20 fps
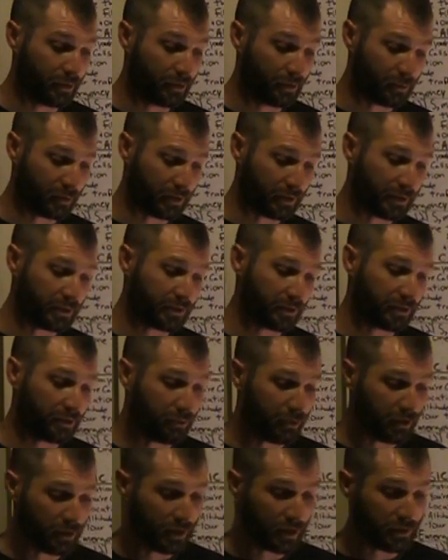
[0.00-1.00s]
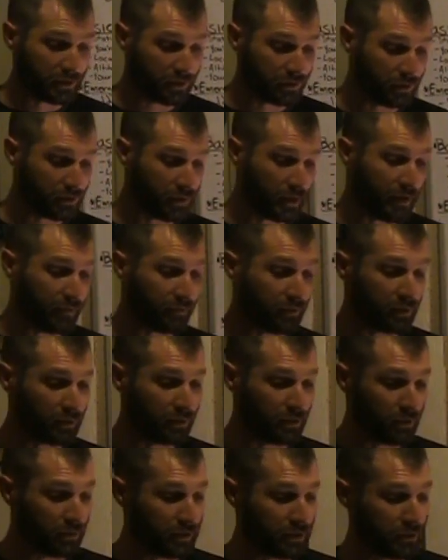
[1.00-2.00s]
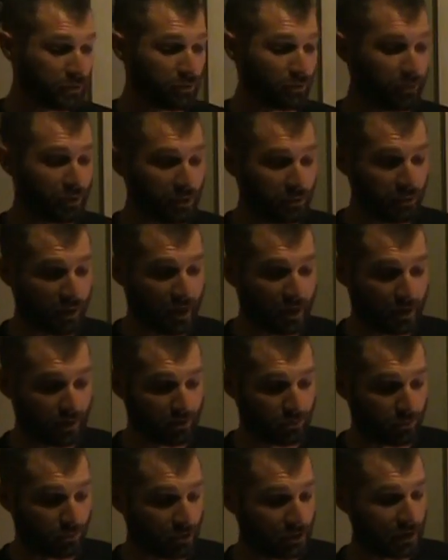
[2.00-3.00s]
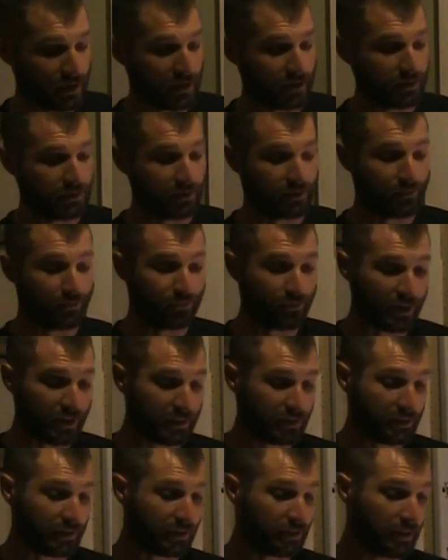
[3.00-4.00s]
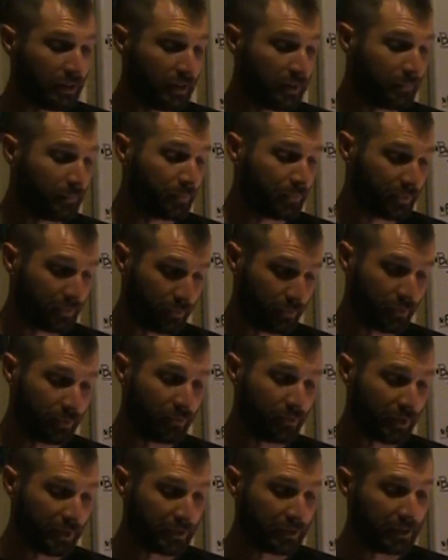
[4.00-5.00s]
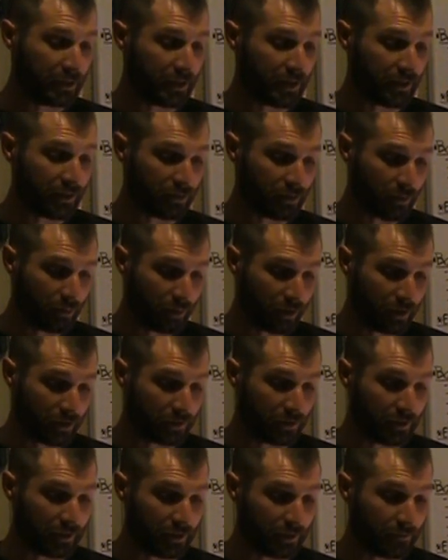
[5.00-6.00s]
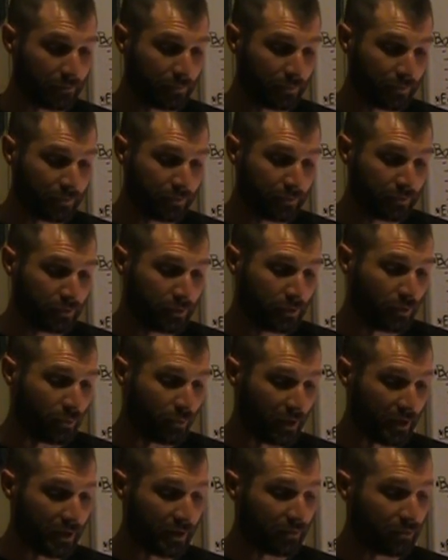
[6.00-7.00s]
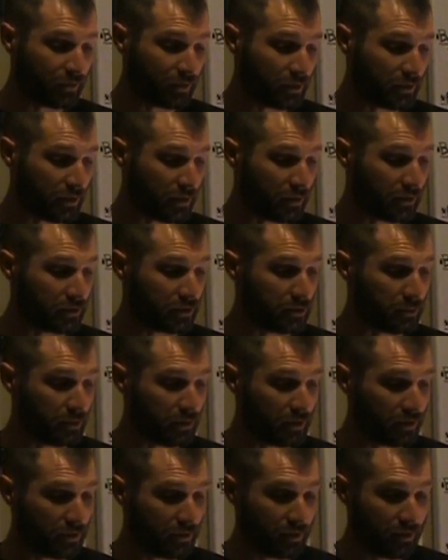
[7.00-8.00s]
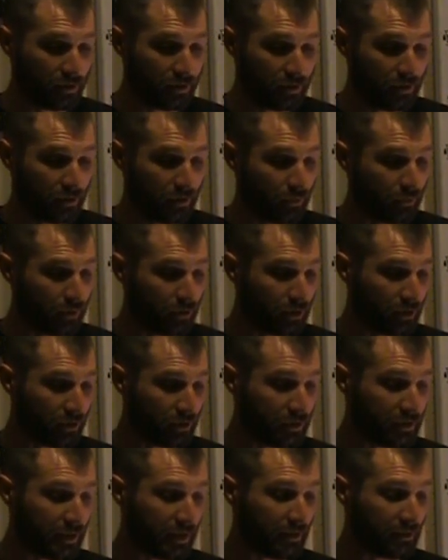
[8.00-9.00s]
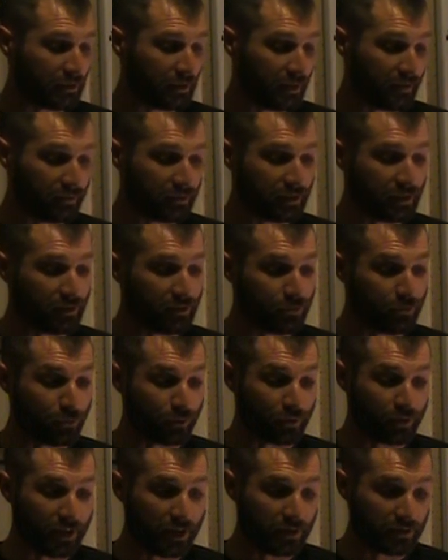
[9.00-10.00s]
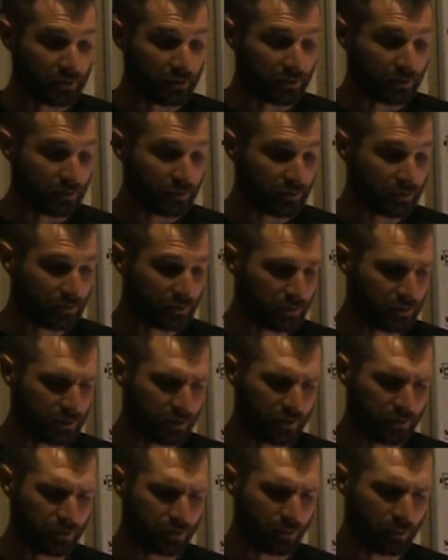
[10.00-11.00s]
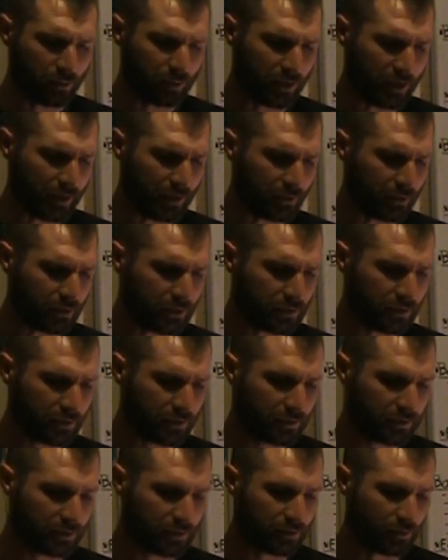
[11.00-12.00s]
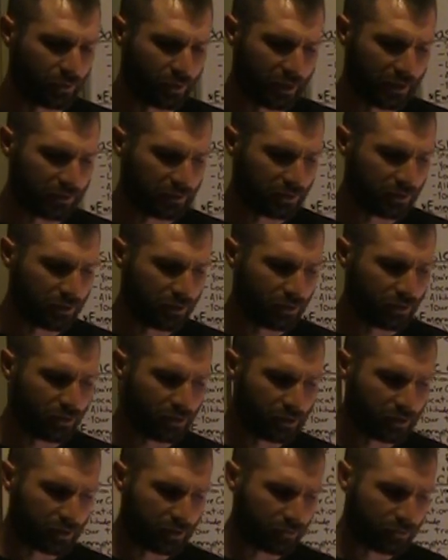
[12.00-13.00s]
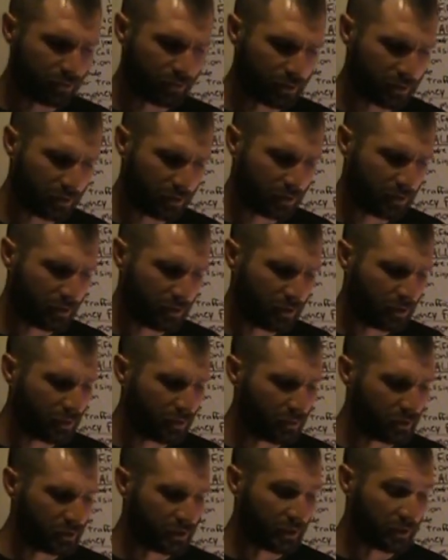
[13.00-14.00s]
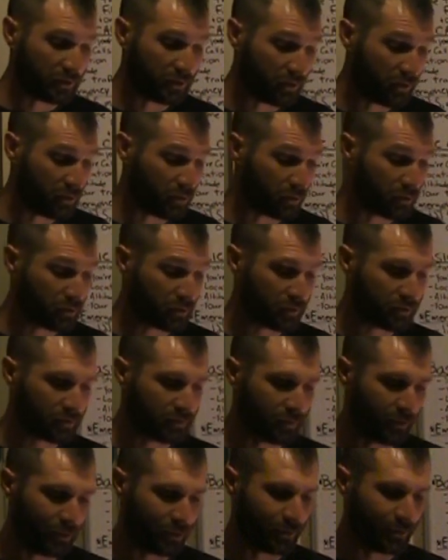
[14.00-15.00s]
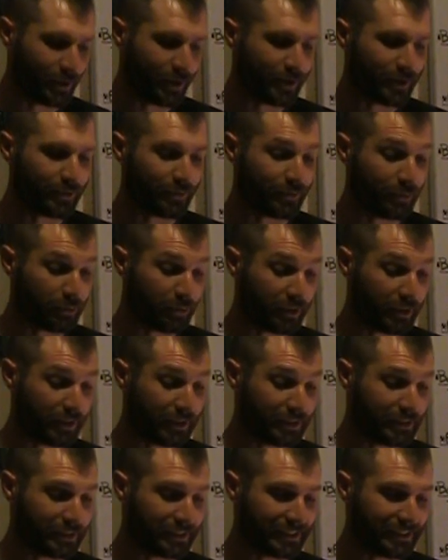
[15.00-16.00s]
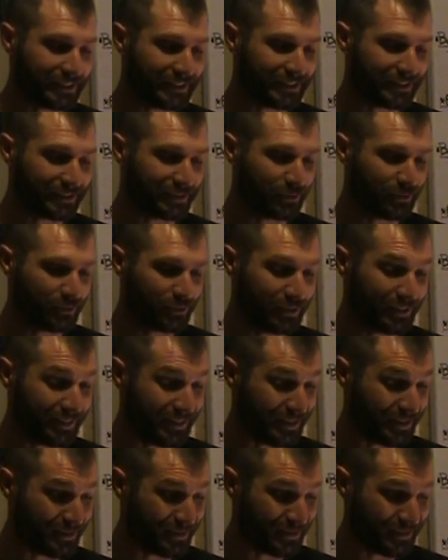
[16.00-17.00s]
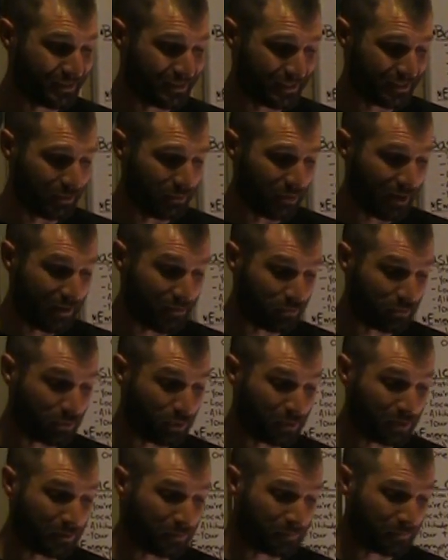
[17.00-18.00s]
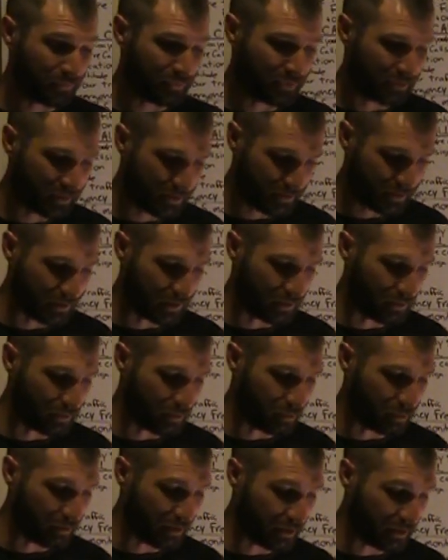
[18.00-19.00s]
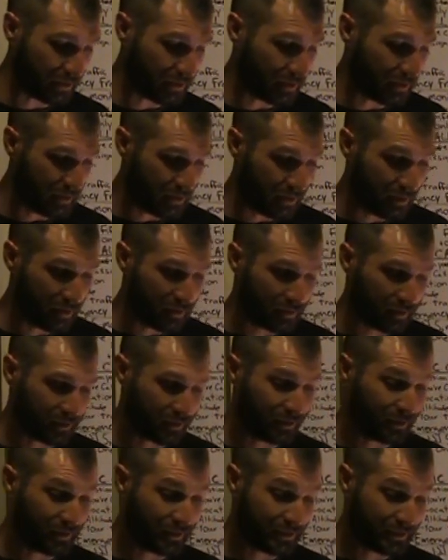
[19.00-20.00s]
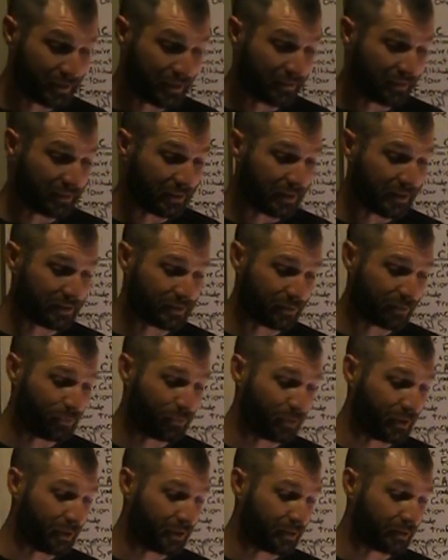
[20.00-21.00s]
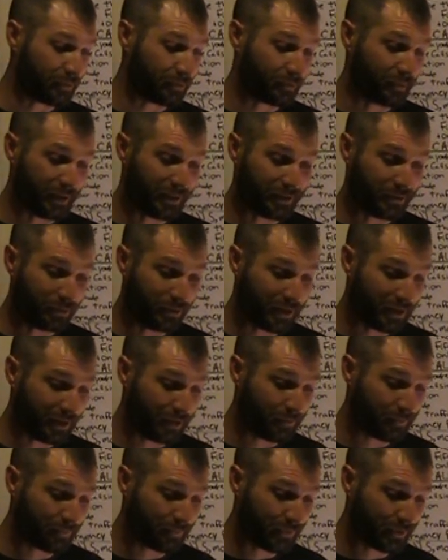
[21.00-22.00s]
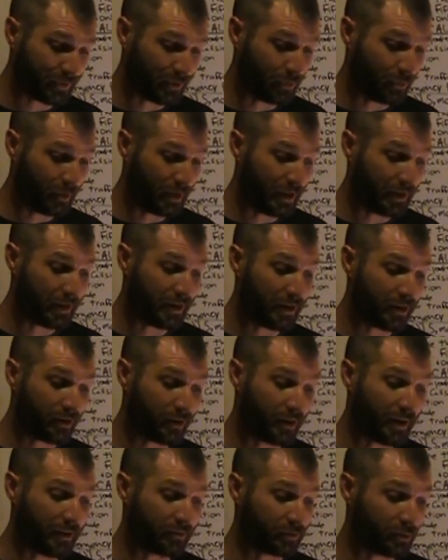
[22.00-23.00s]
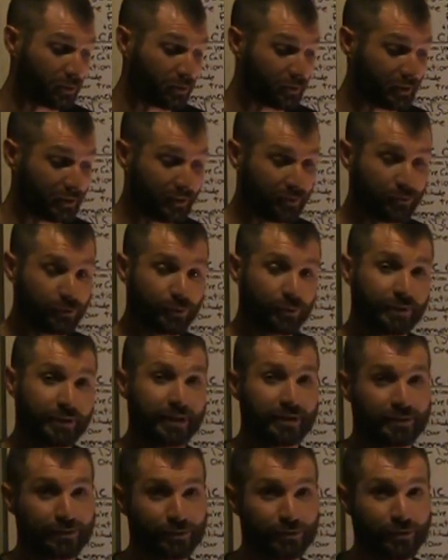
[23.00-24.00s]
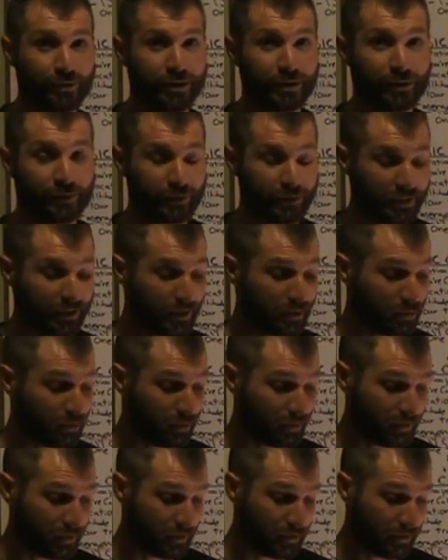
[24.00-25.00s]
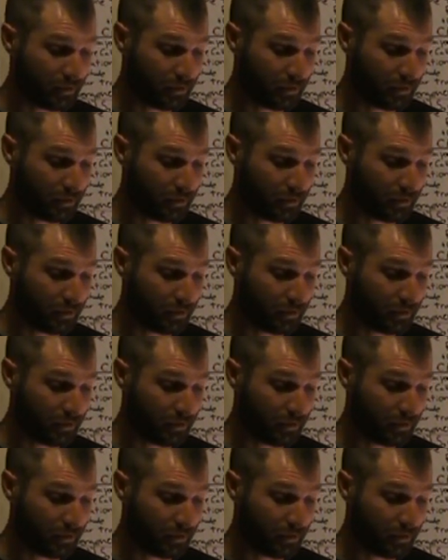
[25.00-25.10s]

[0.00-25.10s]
With lots of communication, traffic, noise, readbacks, relays, and finally, we finally got on the party line. Right after acknowledgement, we called out leveling at 4,000. Center's reply was, what altitude you cleared for? We checked our notes, swallowed hard, and replied, uh, ah, 3,000? Can we have four? Sinner replied, cleared to 7,000 feet. By the way, we had an aircraft holding at 4,000 feet over the airport.